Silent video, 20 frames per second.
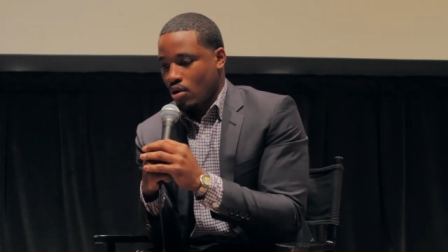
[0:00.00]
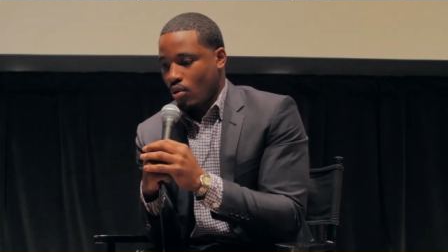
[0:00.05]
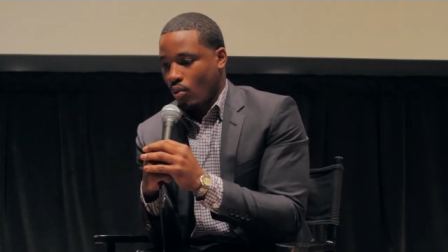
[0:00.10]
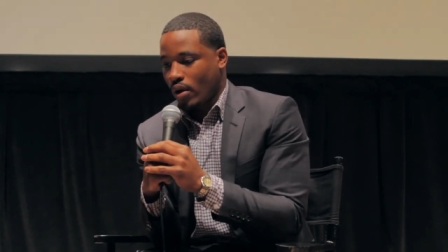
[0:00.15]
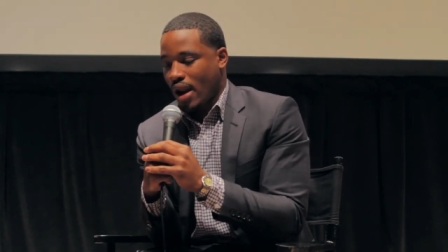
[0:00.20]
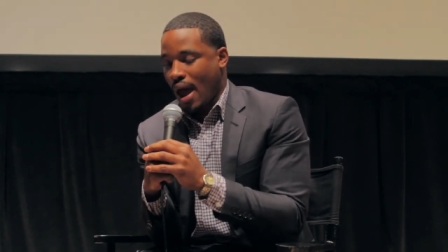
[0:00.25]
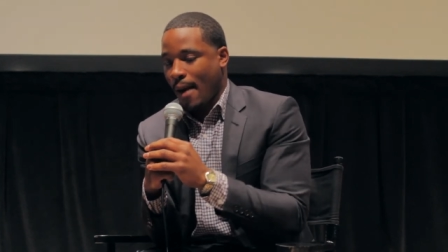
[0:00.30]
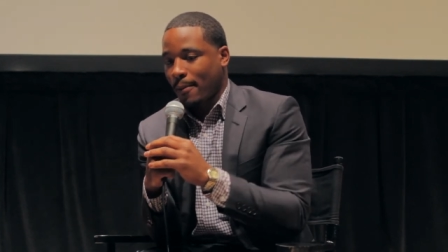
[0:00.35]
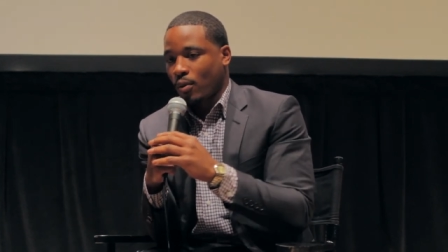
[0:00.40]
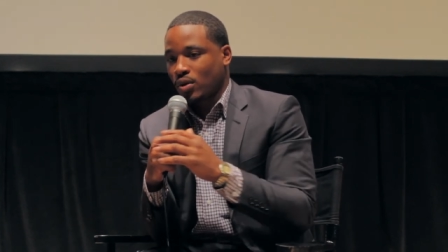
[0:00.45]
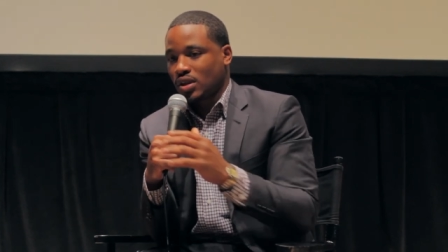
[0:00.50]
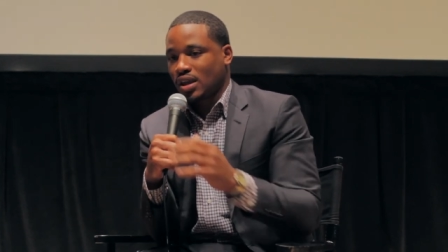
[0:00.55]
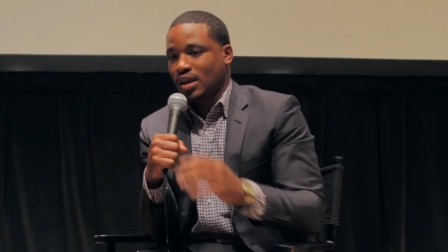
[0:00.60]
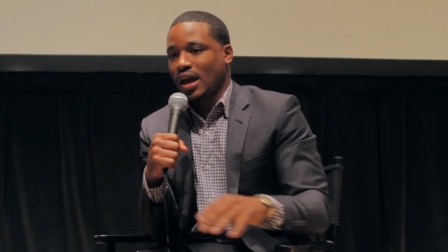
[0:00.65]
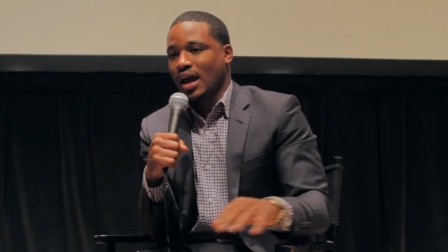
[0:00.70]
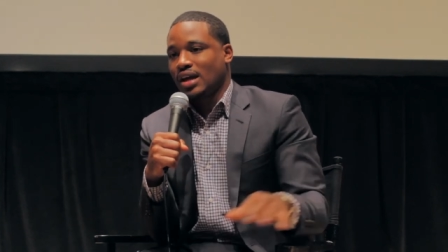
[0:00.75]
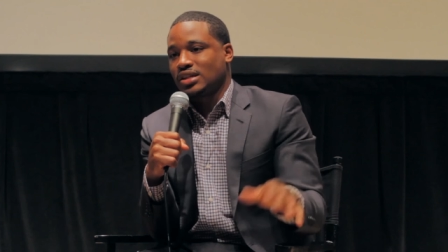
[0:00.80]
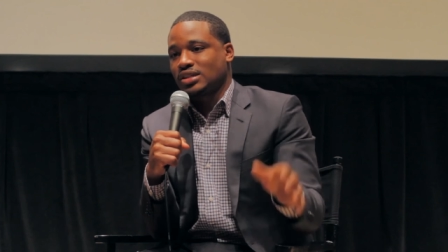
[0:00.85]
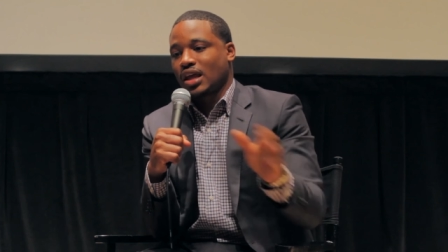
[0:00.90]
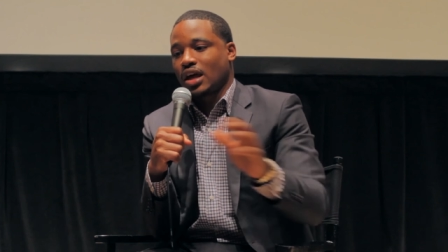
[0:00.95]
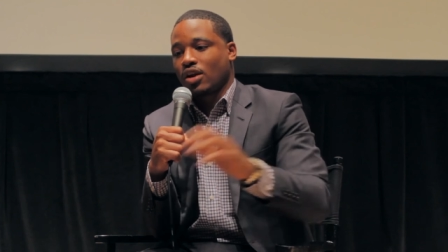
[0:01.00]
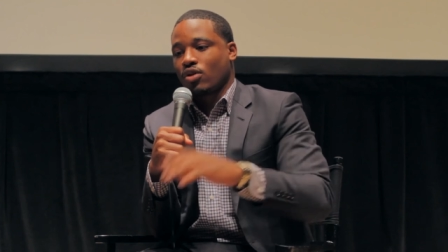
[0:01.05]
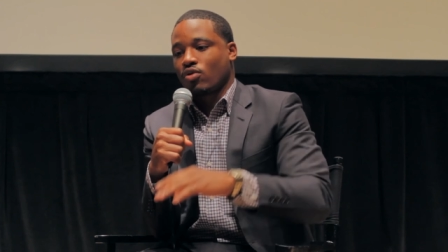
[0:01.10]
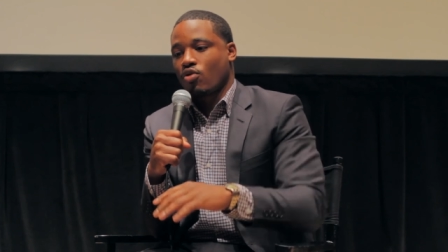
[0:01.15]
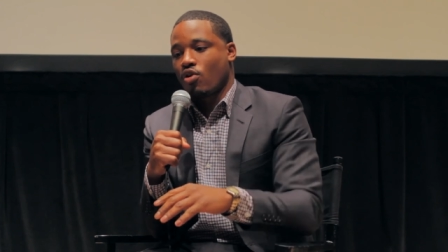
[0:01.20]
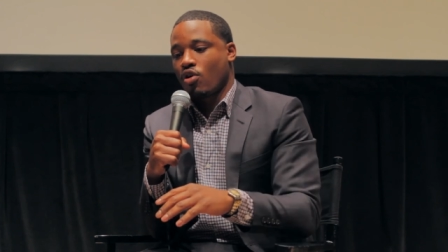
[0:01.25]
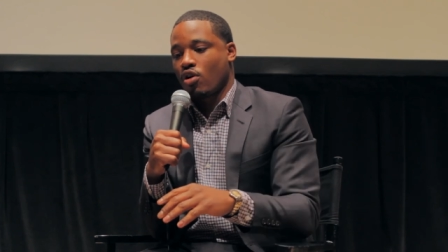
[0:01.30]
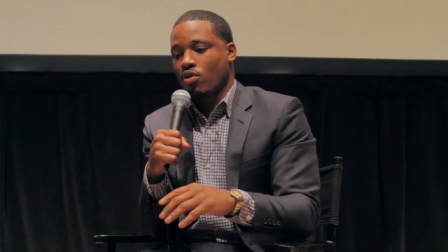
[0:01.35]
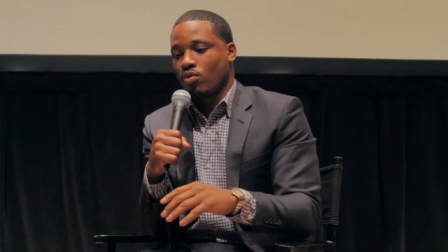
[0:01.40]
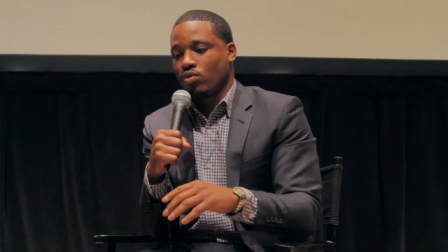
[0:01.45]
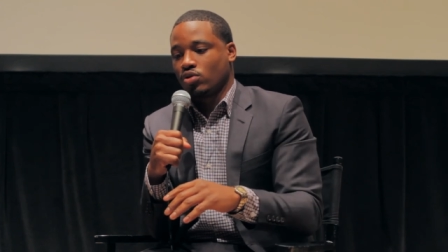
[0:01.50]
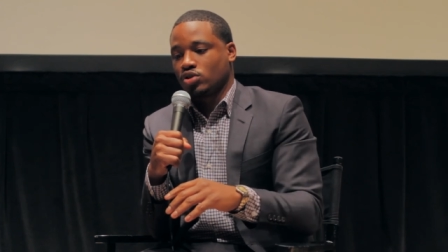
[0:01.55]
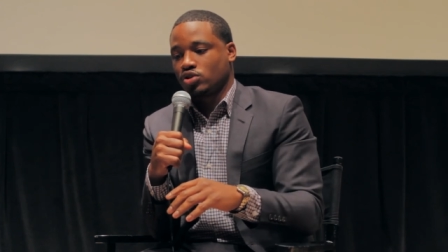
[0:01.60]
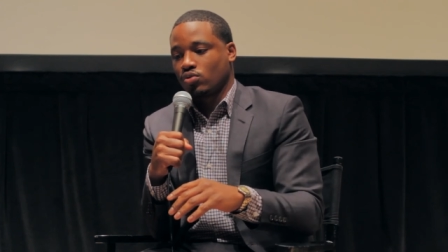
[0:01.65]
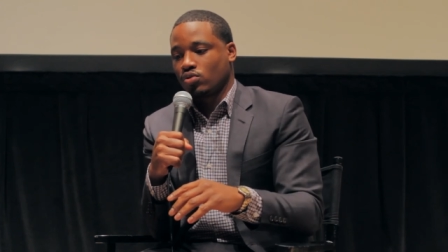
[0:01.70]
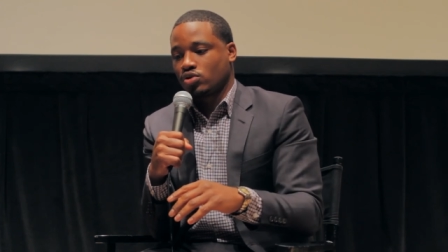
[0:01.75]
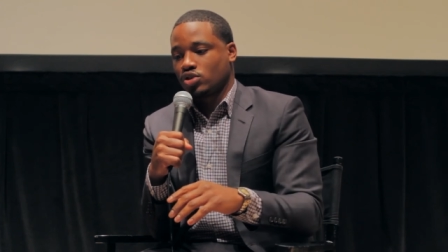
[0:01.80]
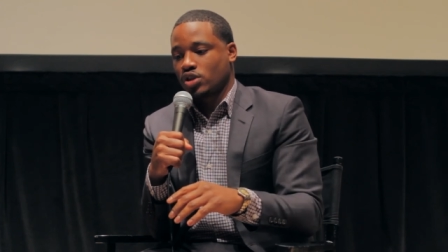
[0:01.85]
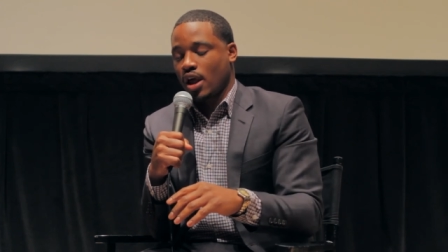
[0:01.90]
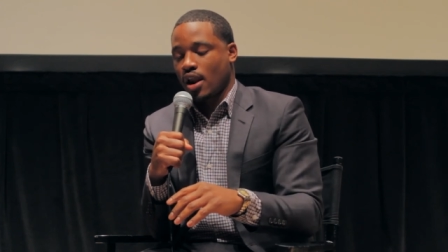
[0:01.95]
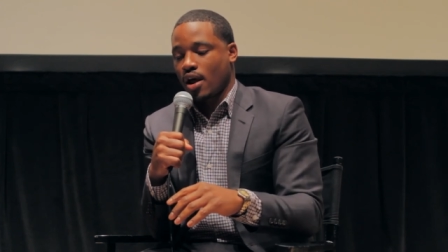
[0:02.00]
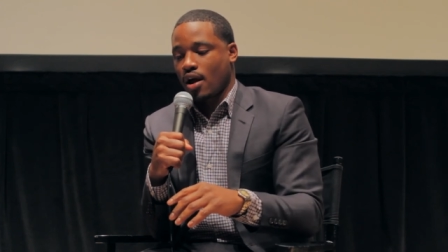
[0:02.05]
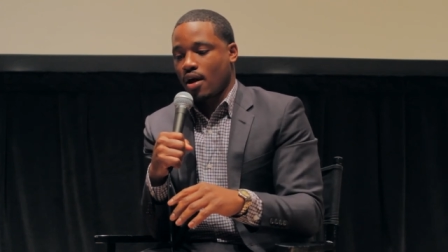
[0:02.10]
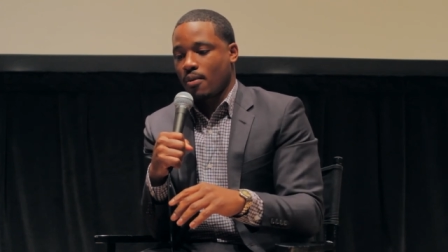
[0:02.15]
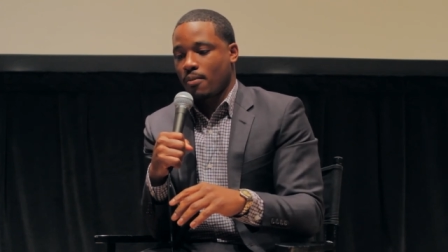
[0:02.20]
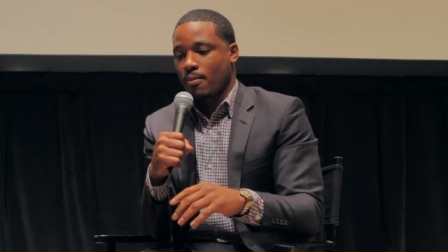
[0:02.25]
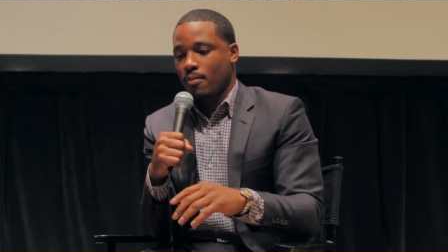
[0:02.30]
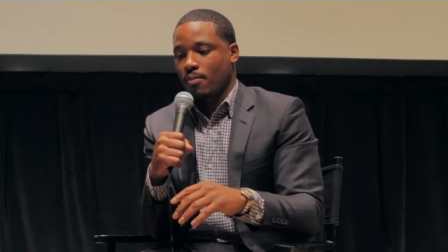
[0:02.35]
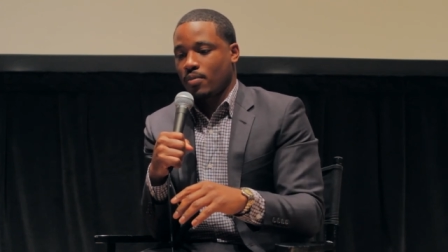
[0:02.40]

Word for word: what happened with the case later on was was that uh,